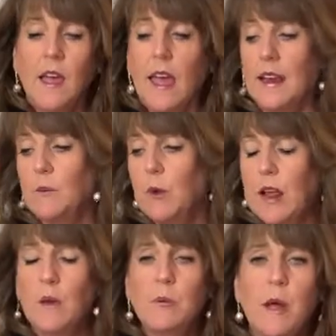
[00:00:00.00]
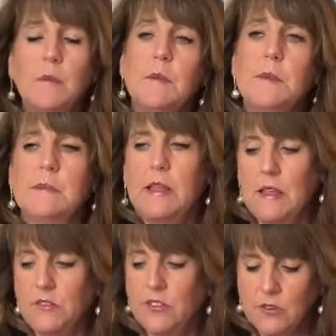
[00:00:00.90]
And what I'll probably
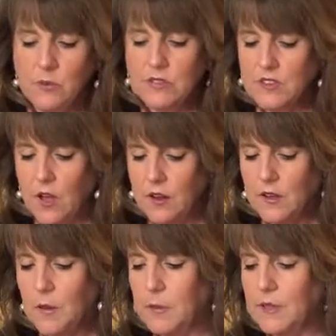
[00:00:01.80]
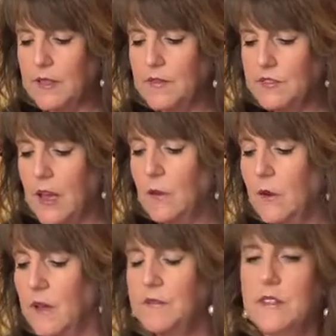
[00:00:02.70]
do is cut a couple leaves out
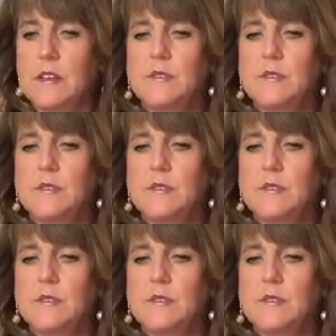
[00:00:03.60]
of this,